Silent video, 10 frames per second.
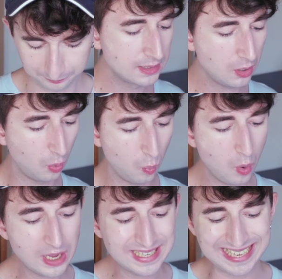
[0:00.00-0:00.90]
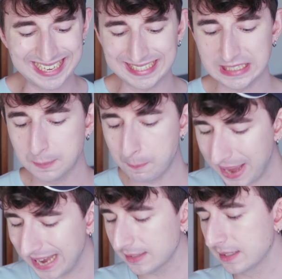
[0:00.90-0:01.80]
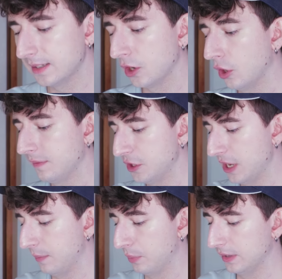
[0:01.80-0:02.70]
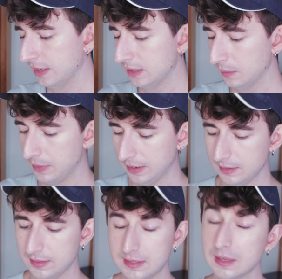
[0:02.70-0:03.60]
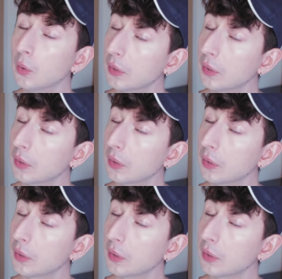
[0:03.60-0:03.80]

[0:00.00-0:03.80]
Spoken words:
So what is expected of JET participants?